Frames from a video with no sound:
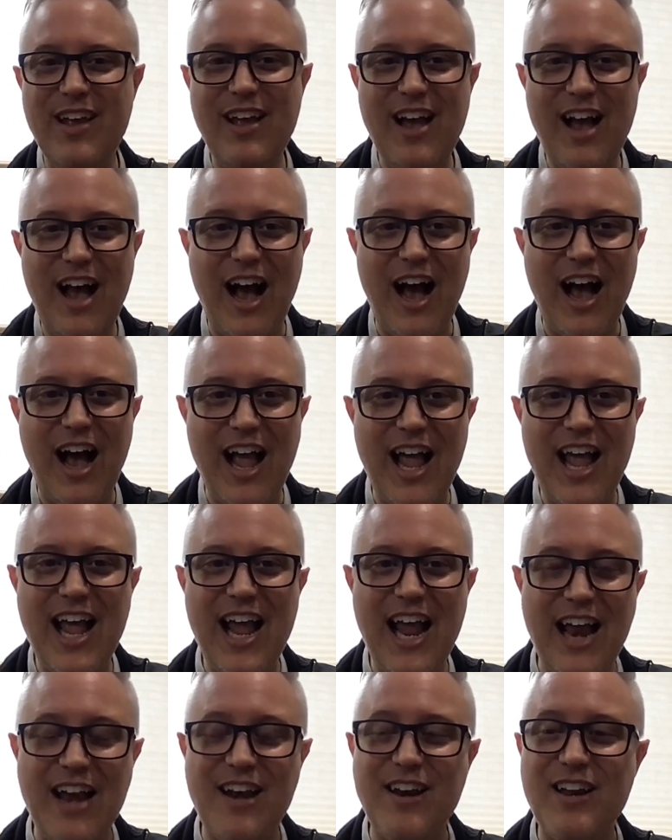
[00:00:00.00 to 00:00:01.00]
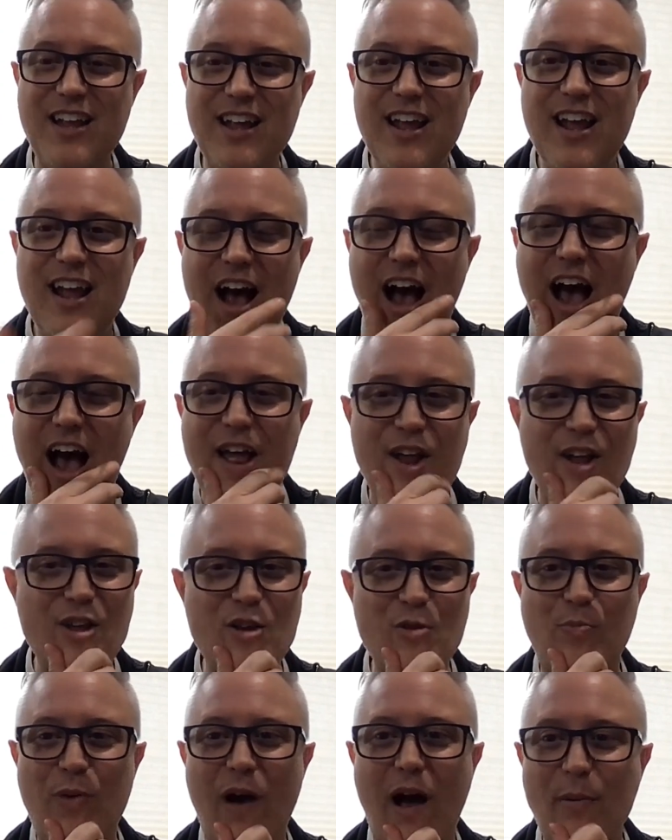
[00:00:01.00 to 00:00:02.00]
Uh, and I you
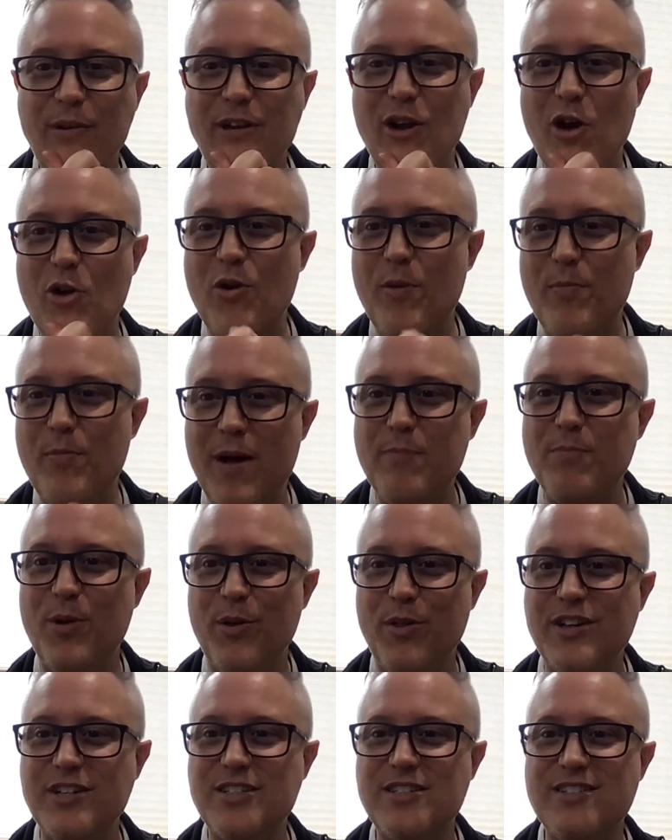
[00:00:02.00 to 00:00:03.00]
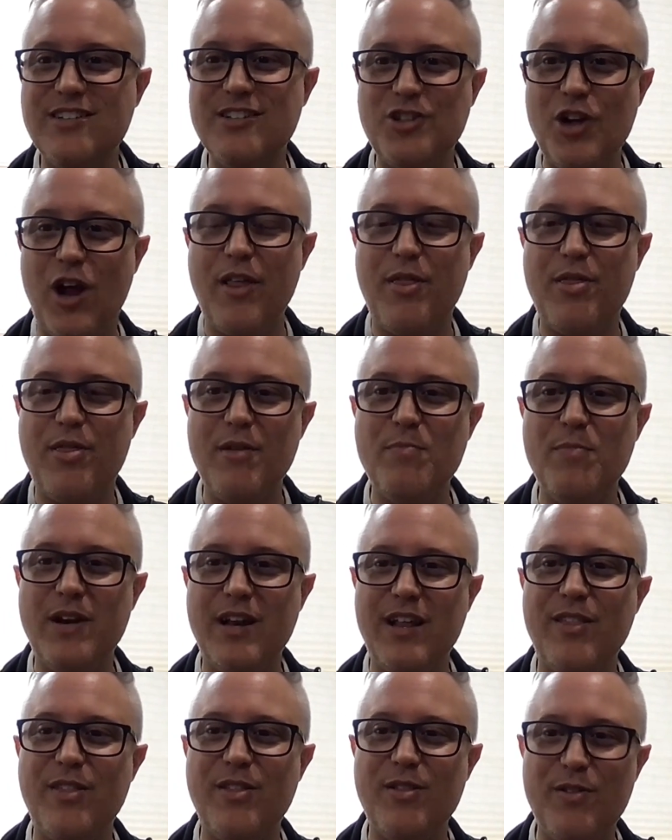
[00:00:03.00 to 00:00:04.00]
probably don't remember this, Jonathan, but
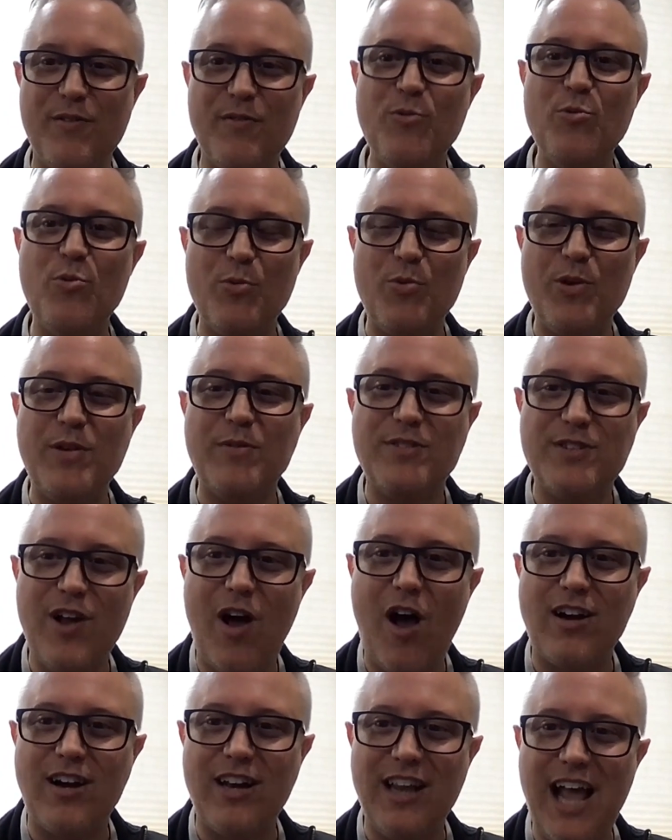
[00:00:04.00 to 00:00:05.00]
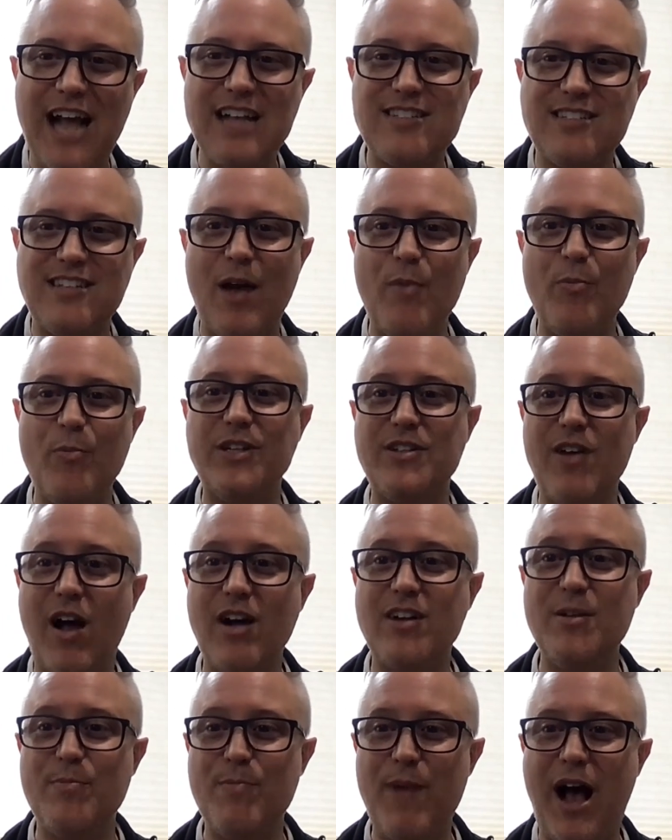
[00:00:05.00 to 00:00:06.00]
in the, when we talked last time, we
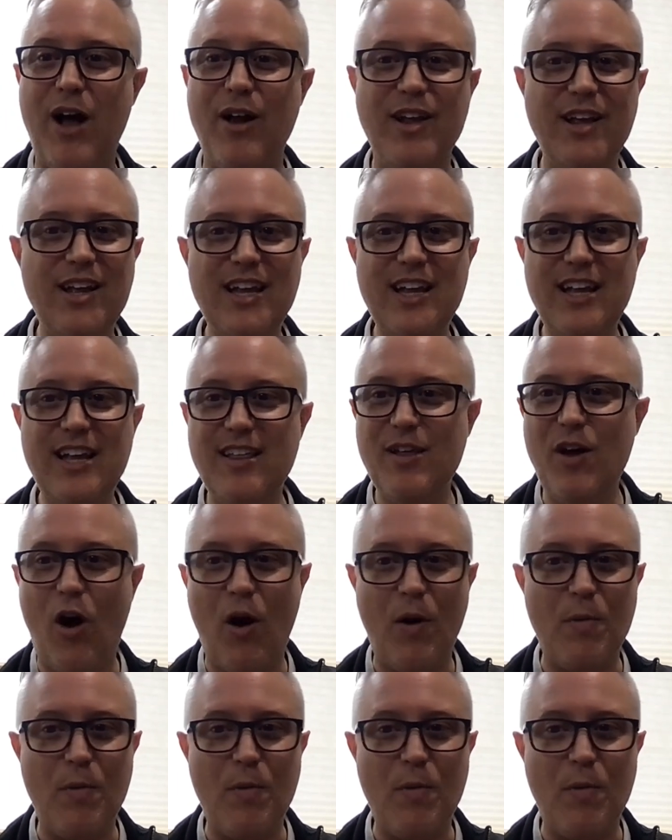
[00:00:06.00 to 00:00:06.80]
talked about our